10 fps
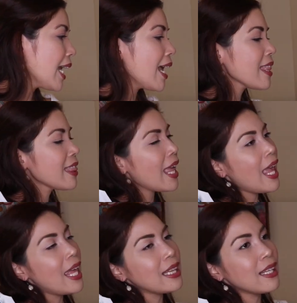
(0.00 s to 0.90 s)
And
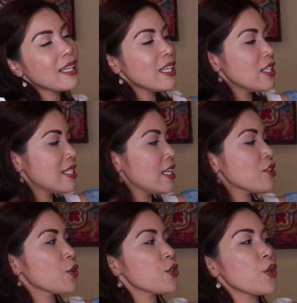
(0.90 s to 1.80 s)
then,
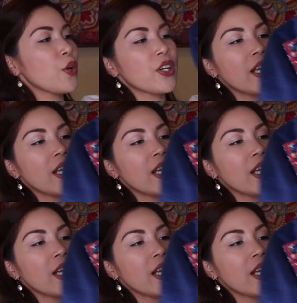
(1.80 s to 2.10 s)
since gusto ko